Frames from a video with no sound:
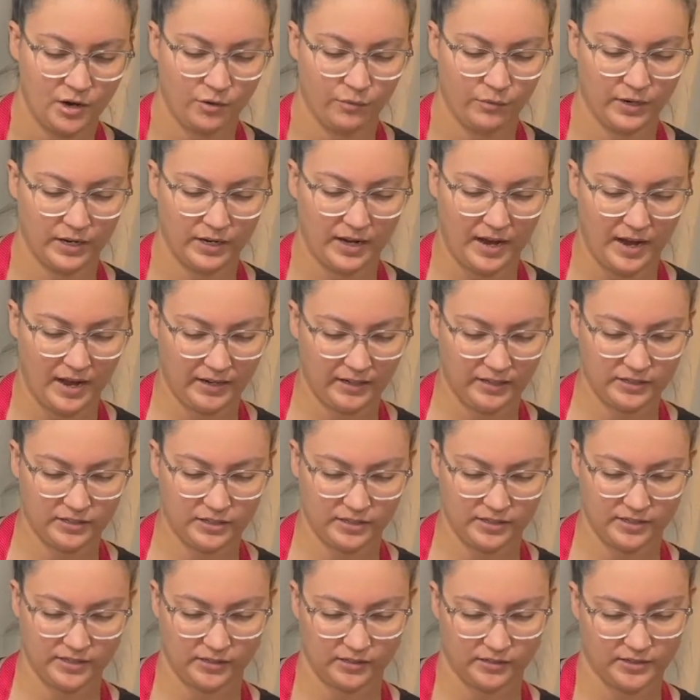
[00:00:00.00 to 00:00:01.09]
where it kind of
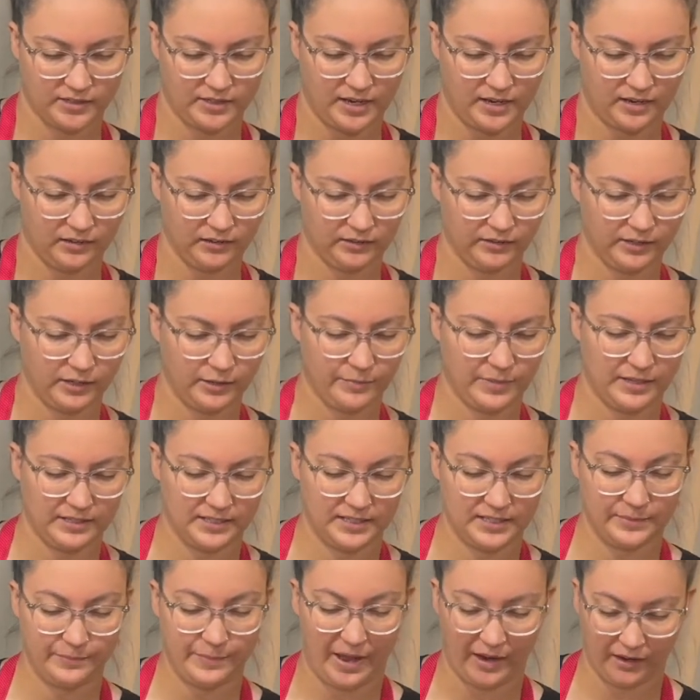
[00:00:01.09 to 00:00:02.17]
just looks like a little bit
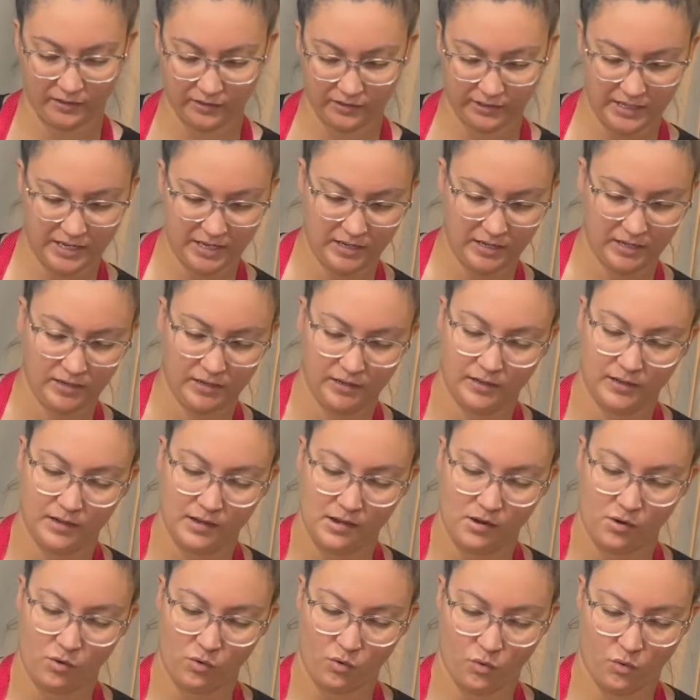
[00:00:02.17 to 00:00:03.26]
speckly,
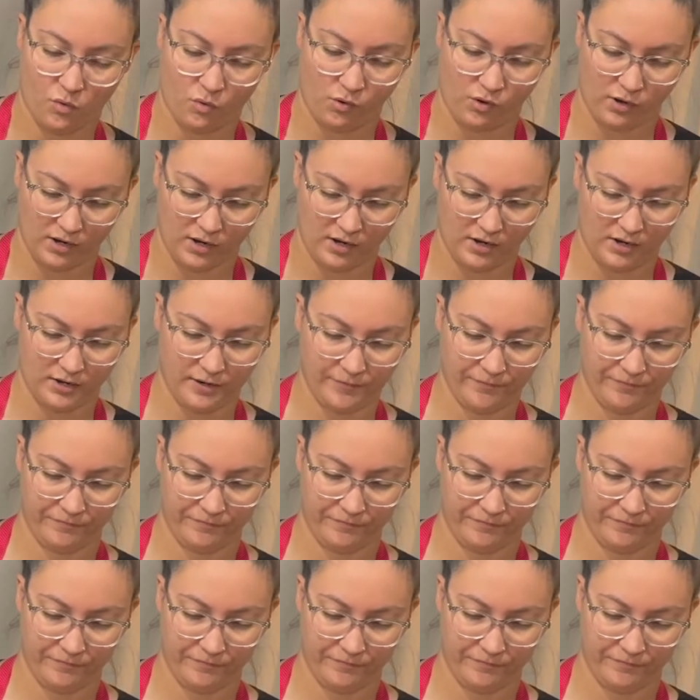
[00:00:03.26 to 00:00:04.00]
or